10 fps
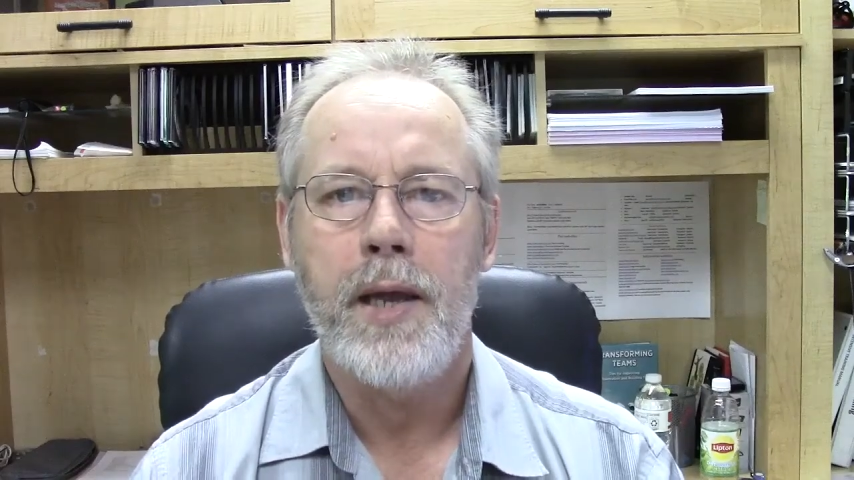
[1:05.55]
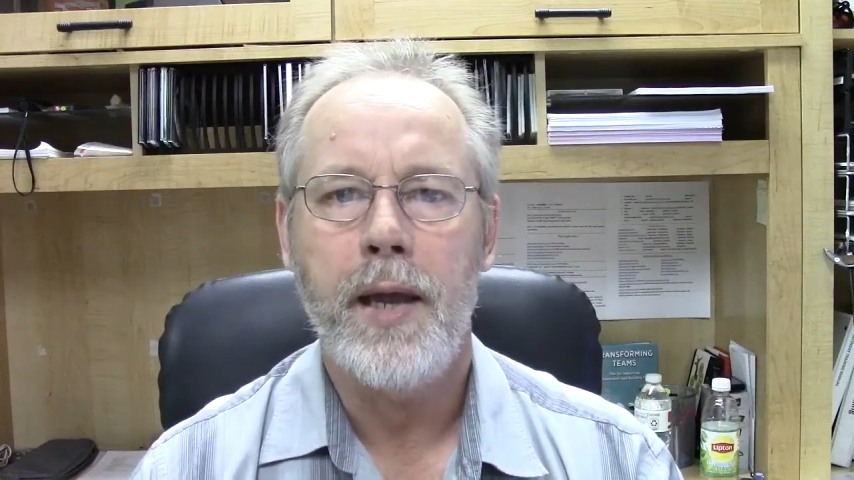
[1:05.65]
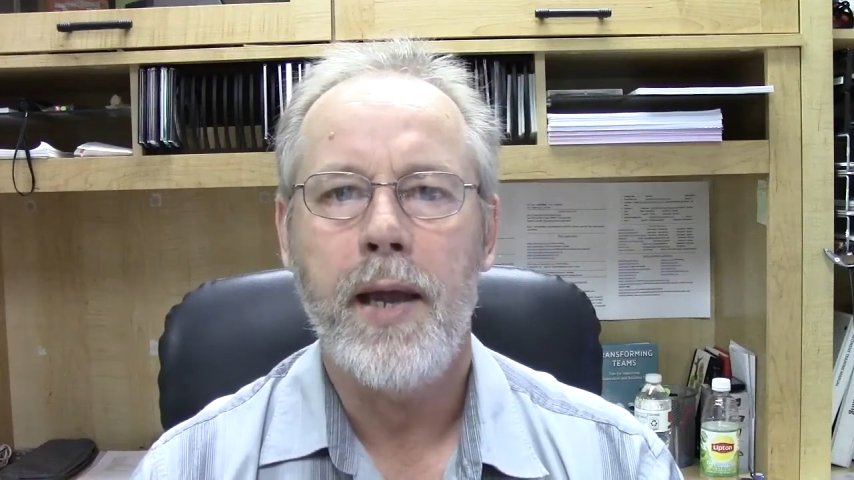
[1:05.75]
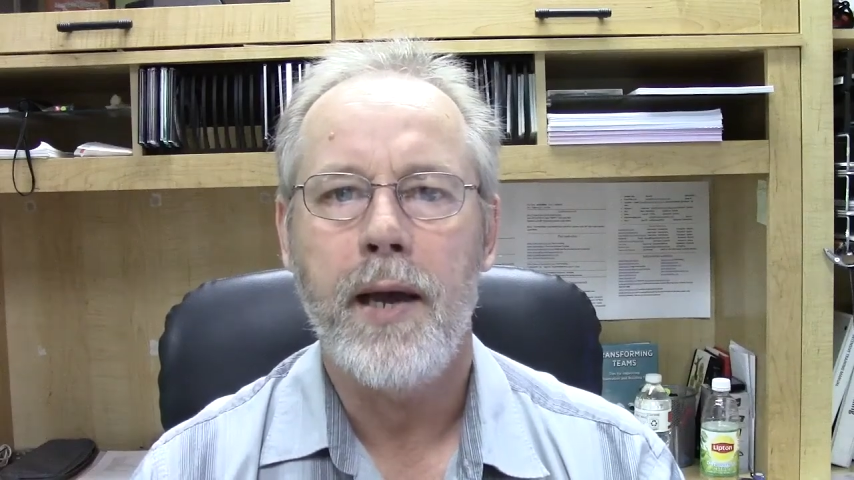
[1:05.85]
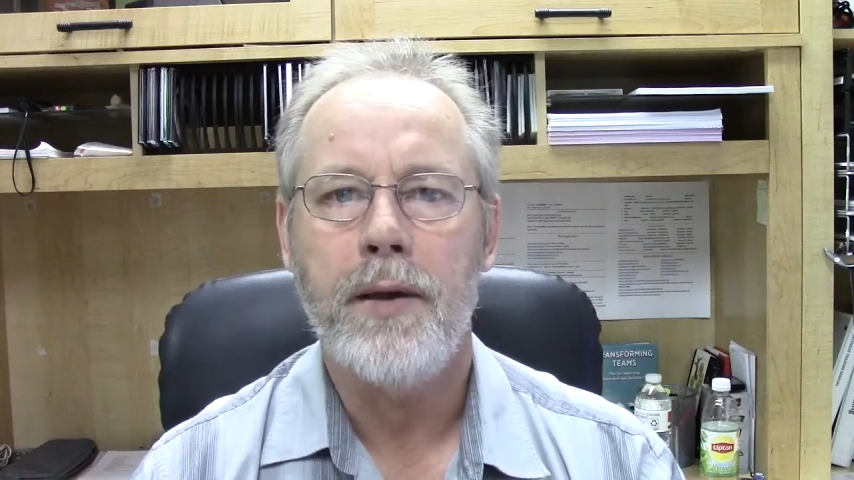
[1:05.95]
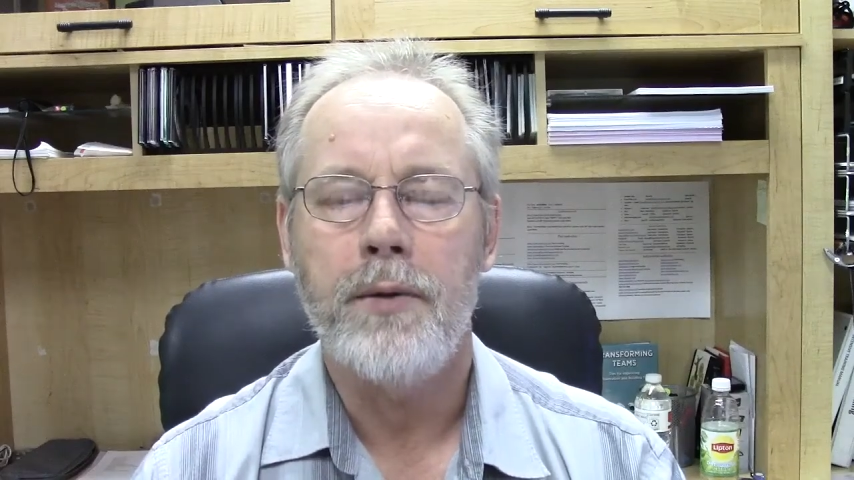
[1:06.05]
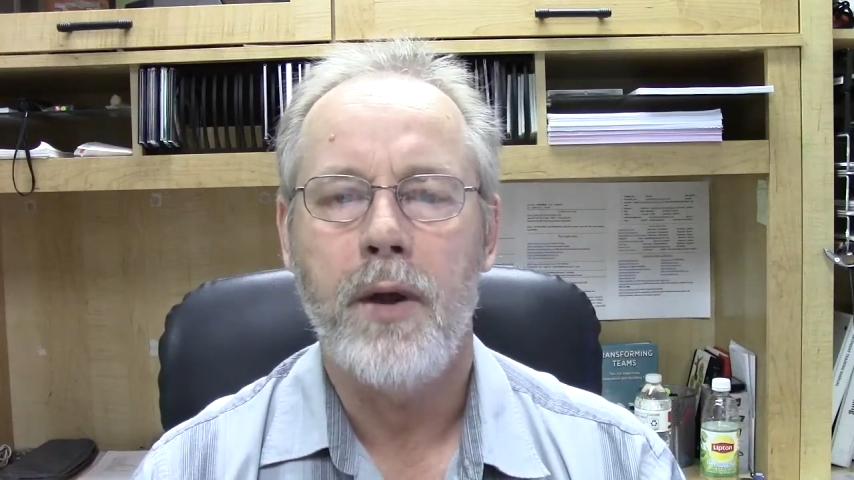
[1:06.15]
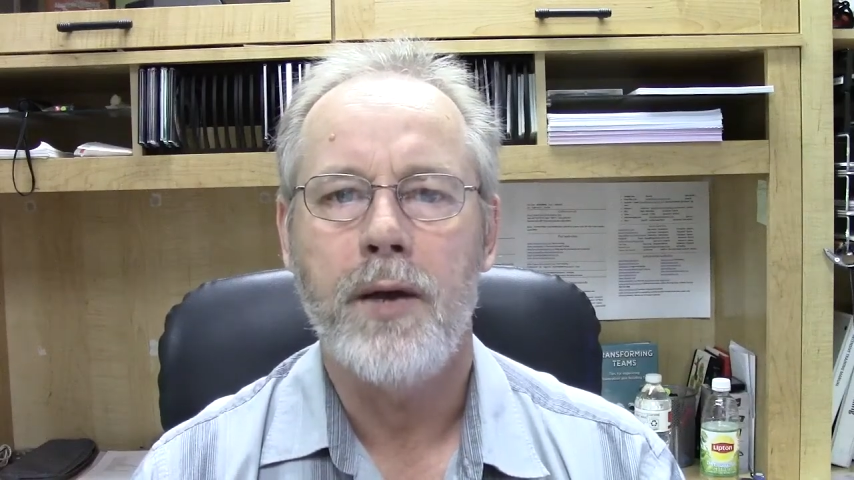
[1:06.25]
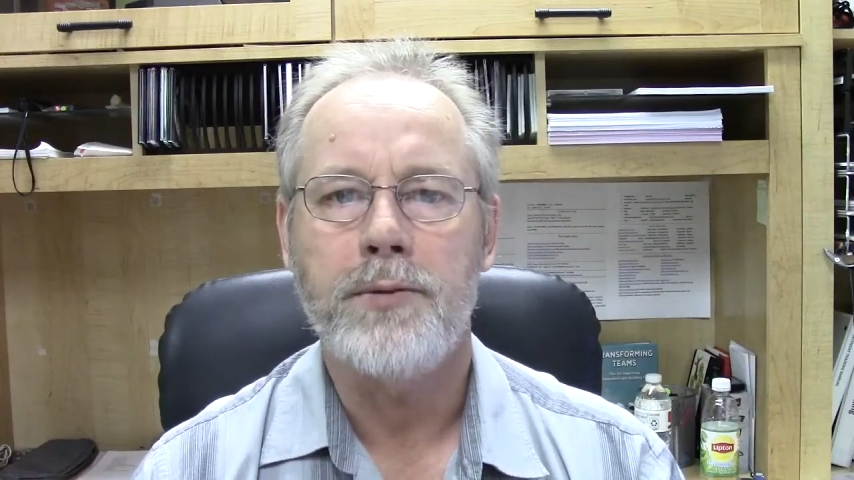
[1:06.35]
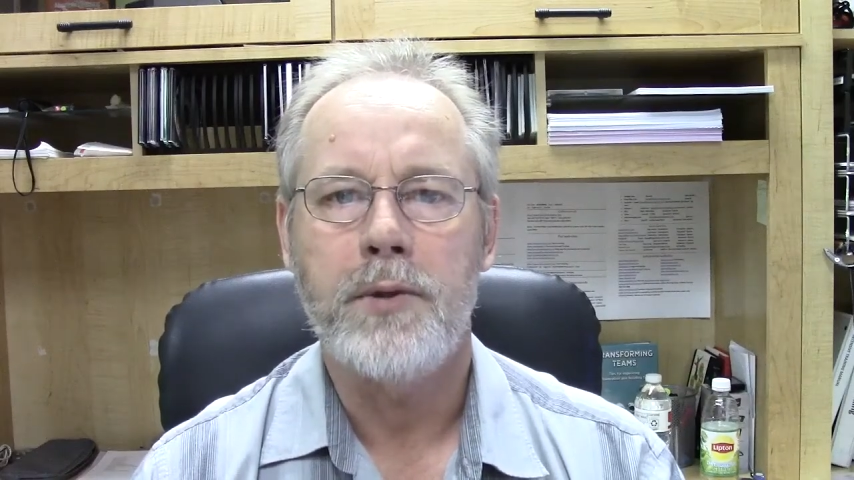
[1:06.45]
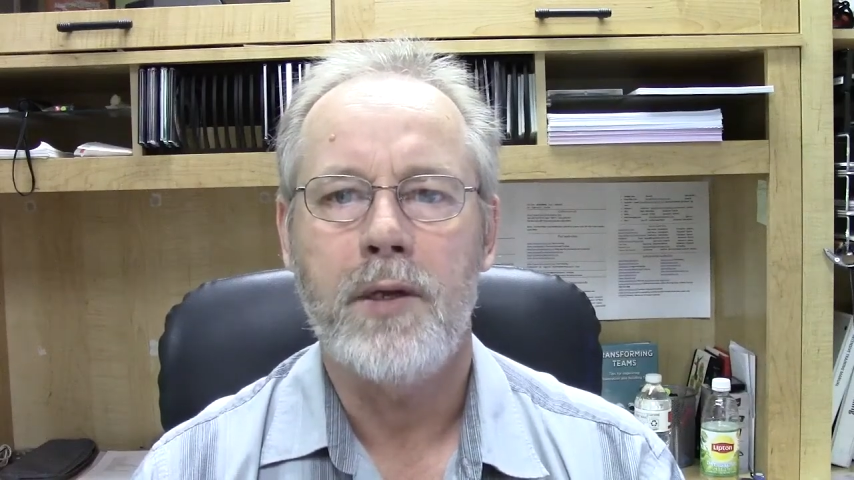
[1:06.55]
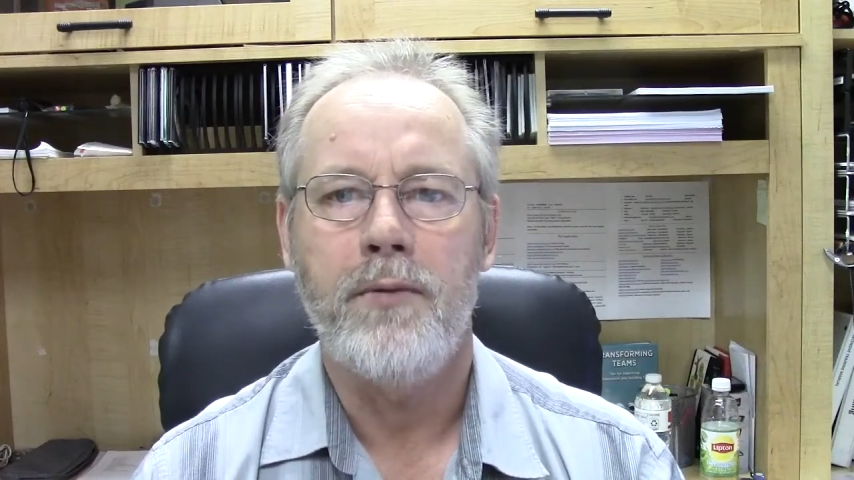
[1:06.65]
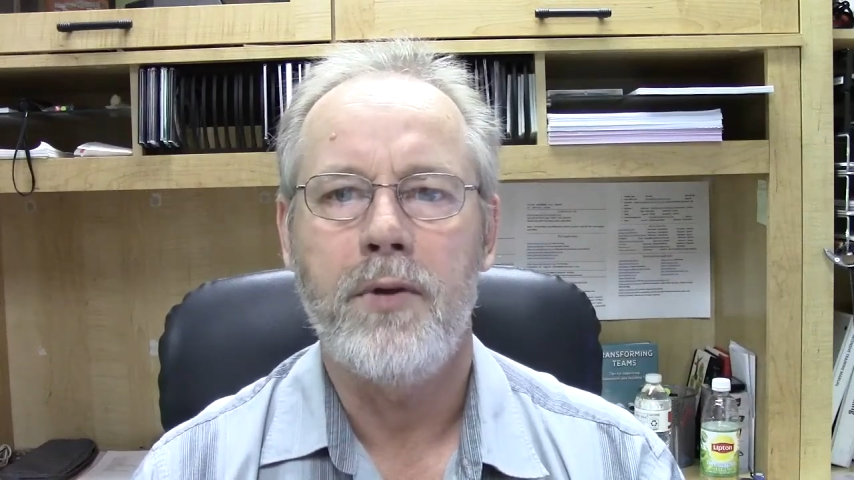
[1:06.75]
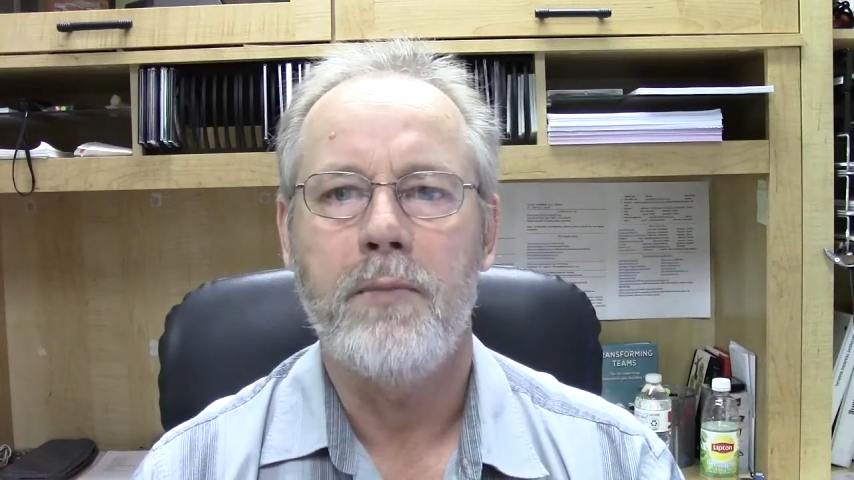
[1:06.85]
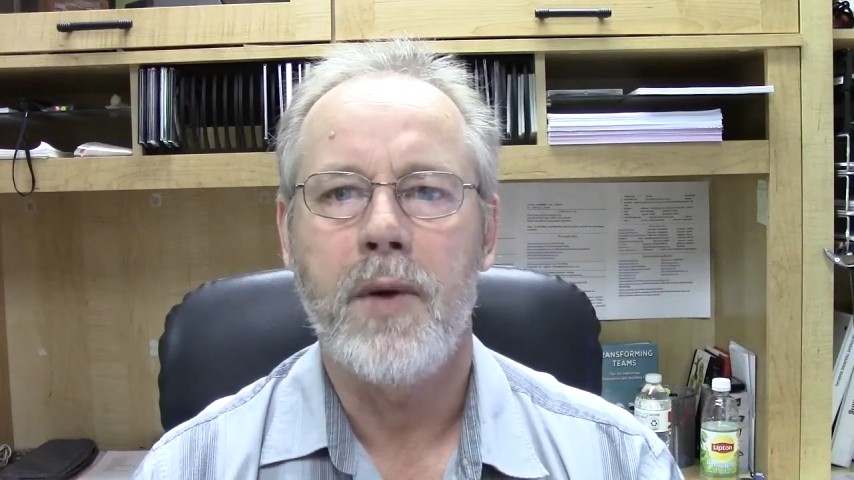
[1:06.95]
and it will also
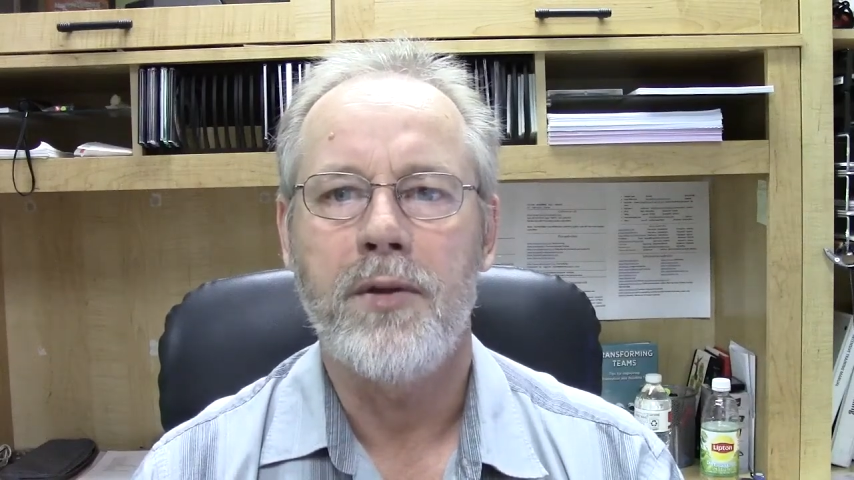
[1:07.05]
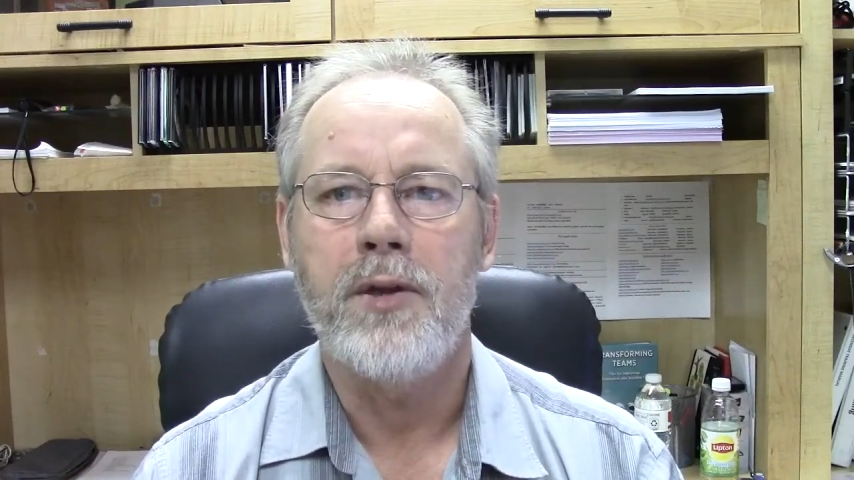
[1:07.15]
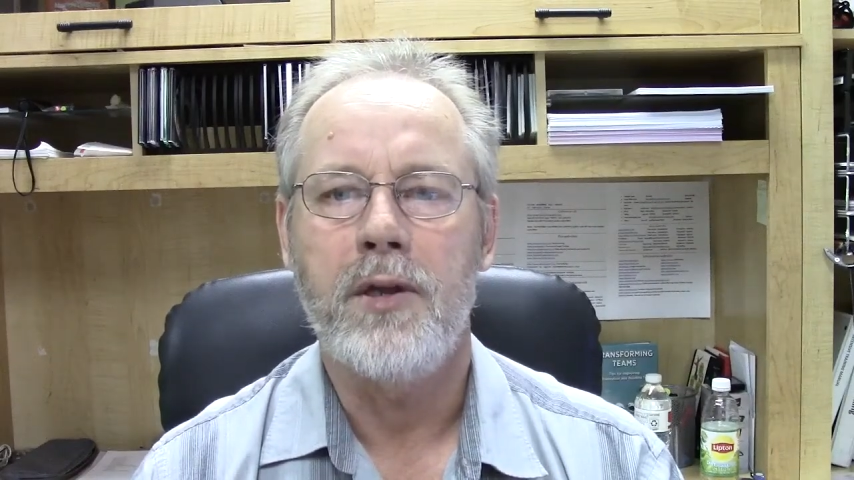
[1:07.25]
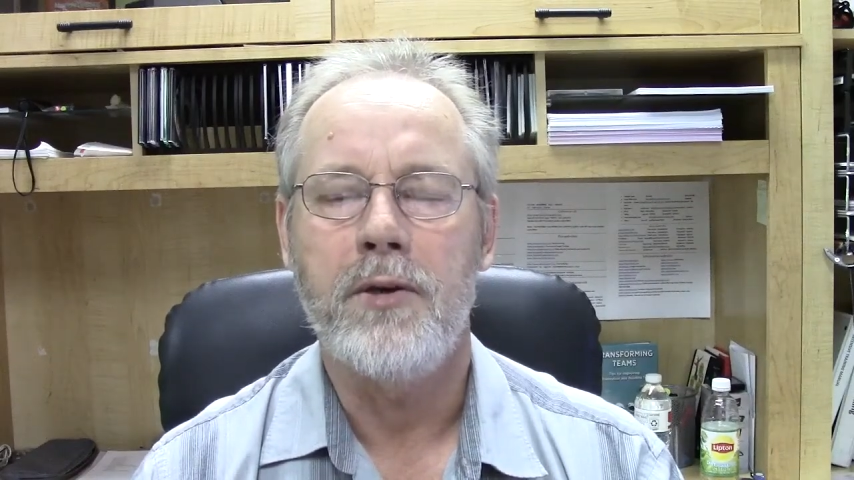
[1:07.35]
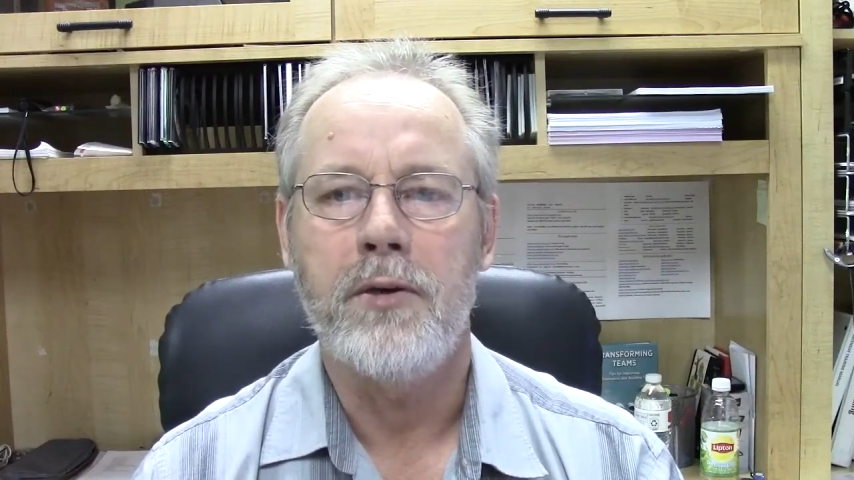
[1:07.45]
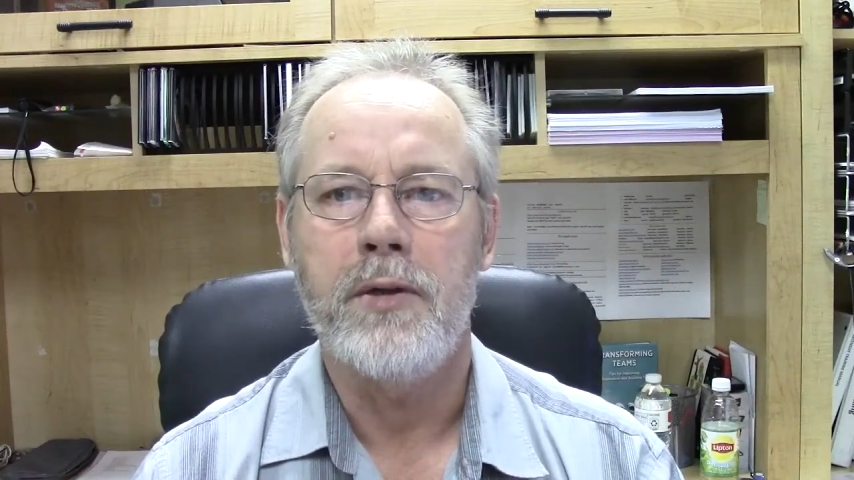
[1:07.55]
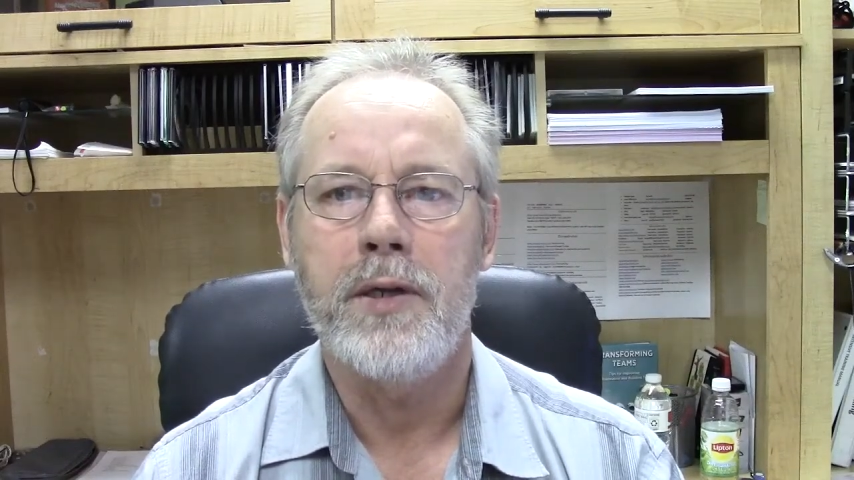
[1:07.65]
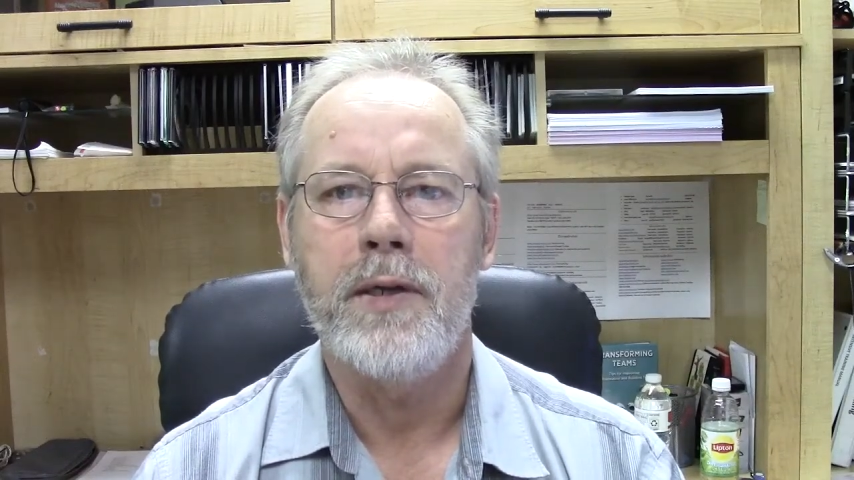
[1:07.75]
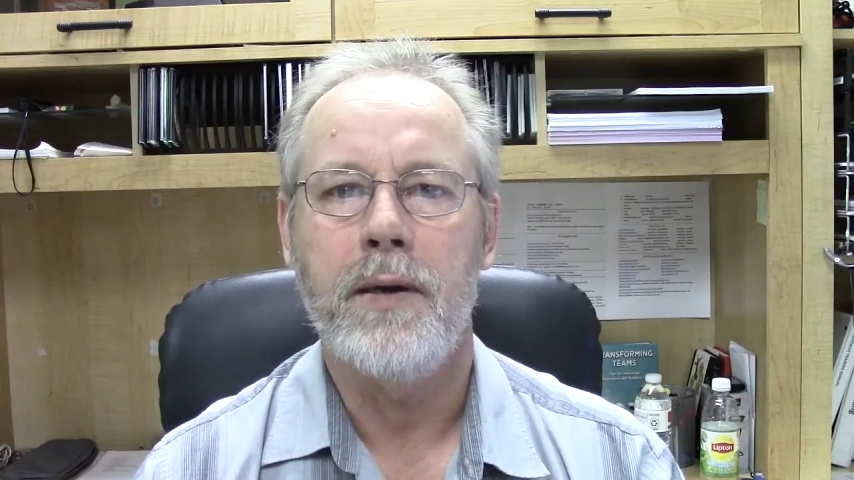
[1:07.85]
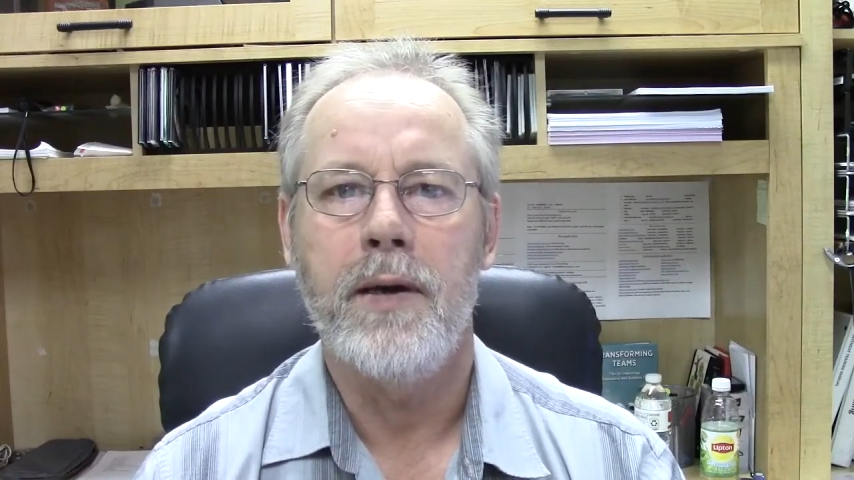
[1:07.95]
give you the monthly and yearly